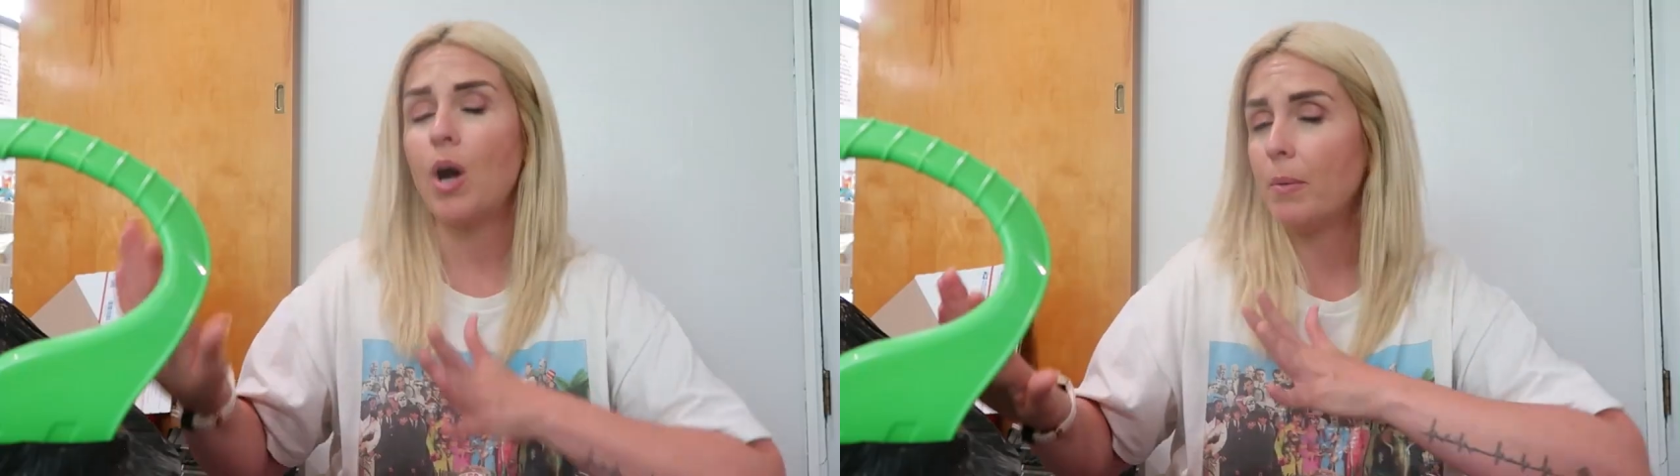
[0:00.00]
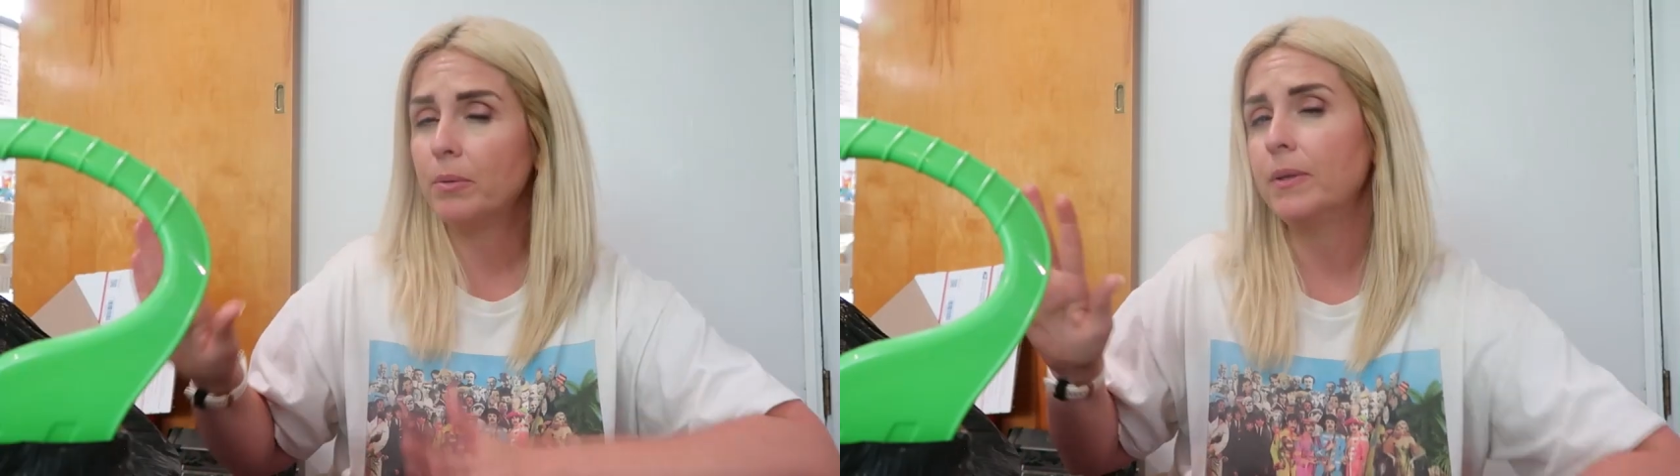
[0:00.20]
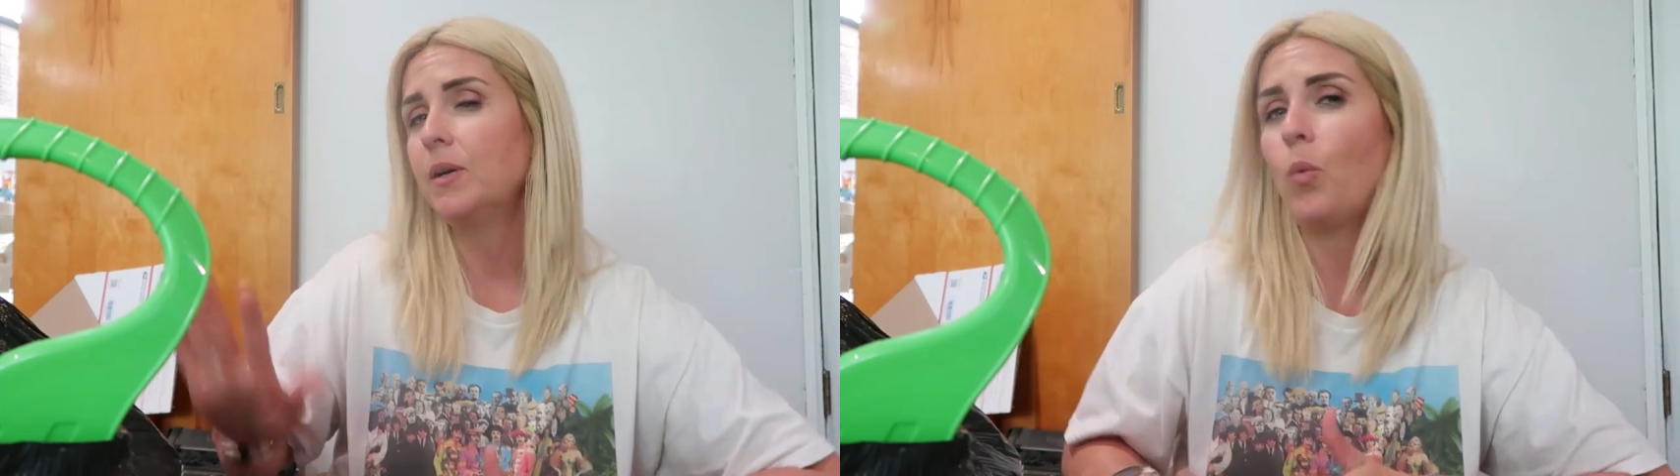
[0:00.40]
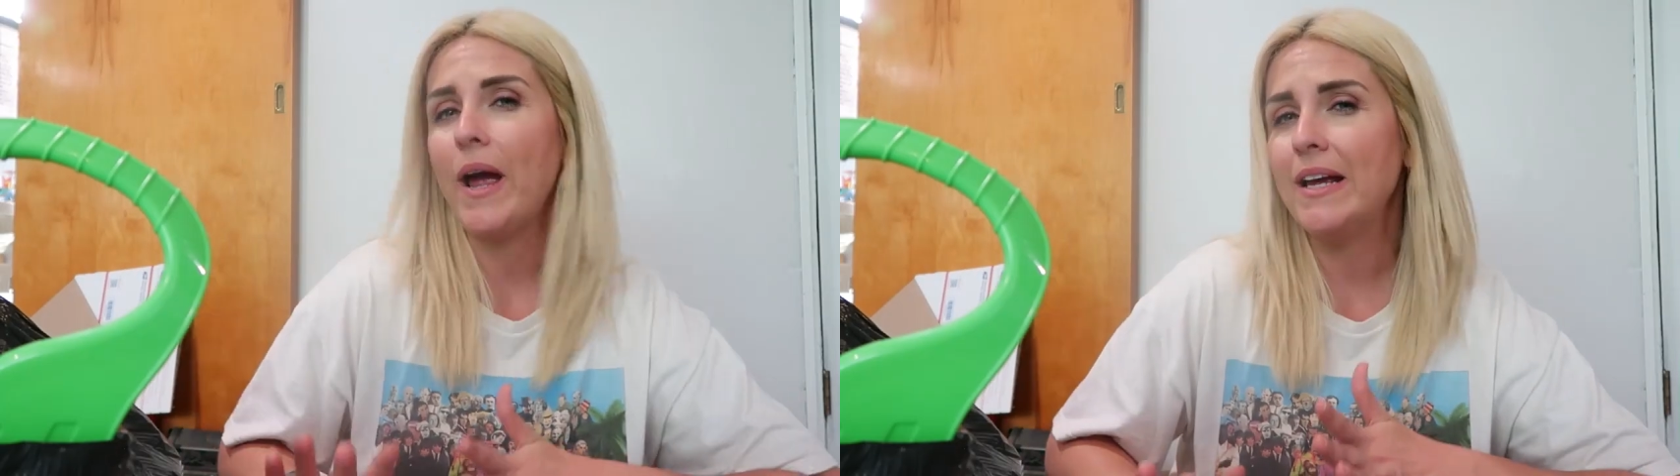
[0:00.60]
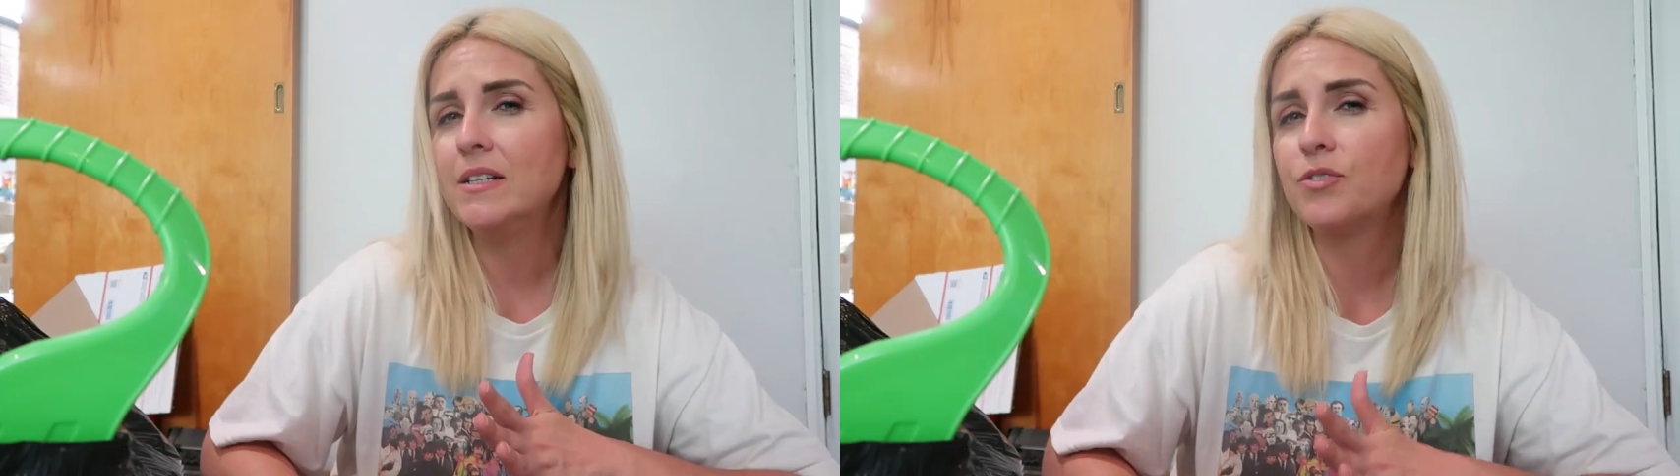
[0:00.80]
probably
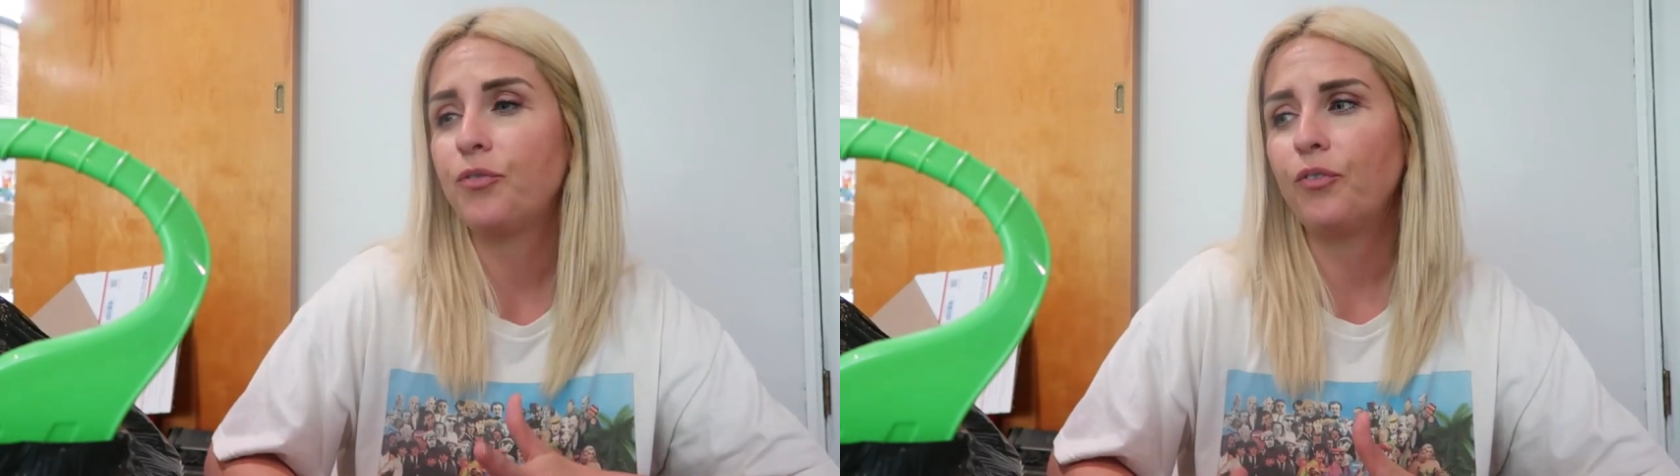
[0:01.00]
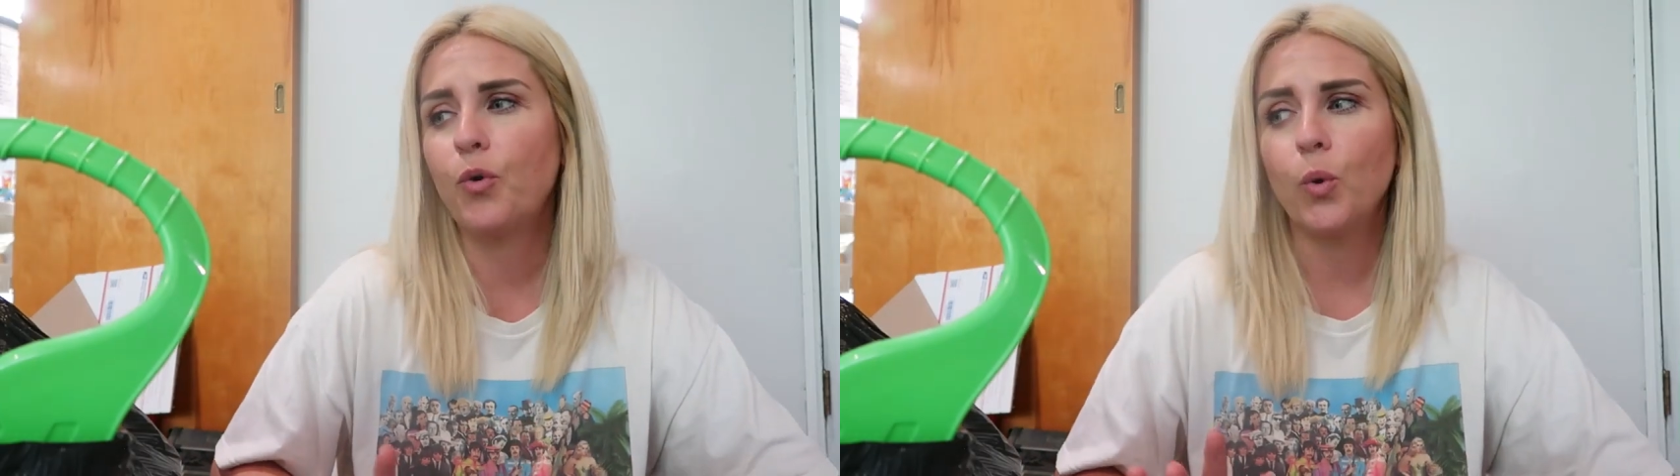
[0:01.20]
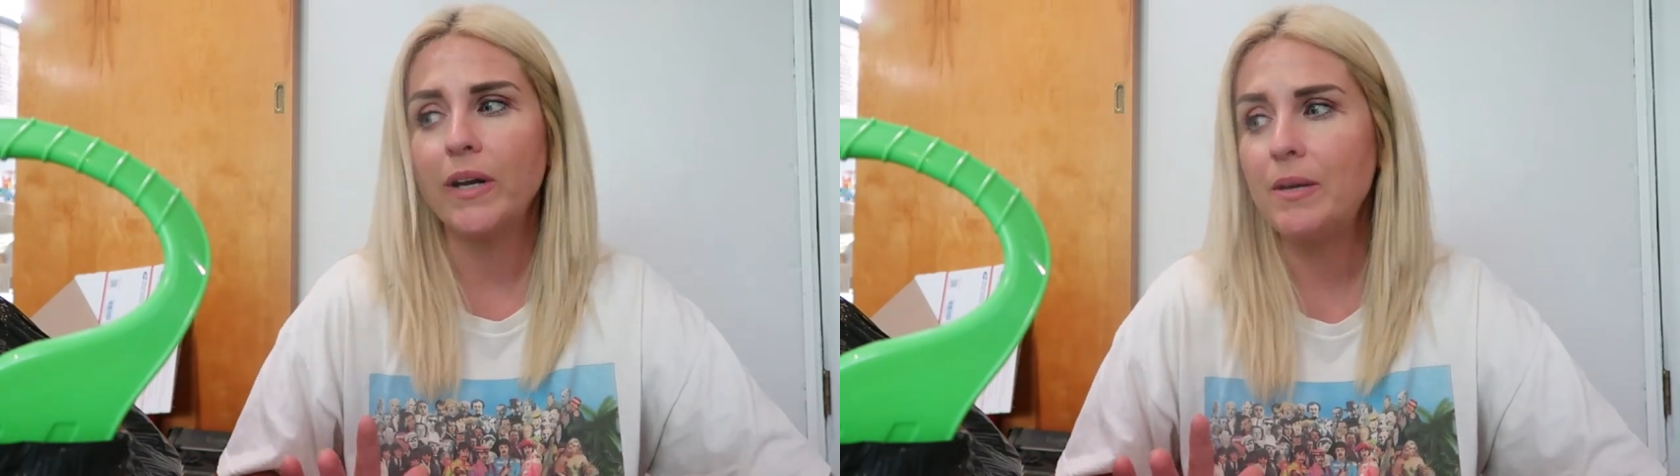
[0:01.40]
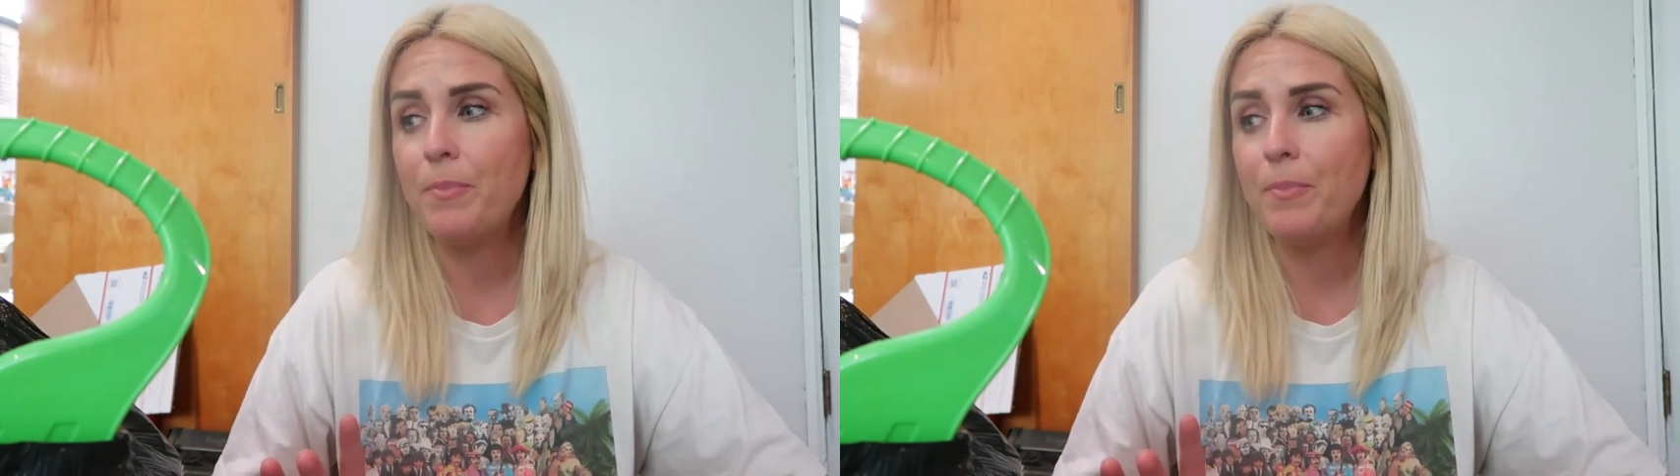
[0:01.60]
weighs 40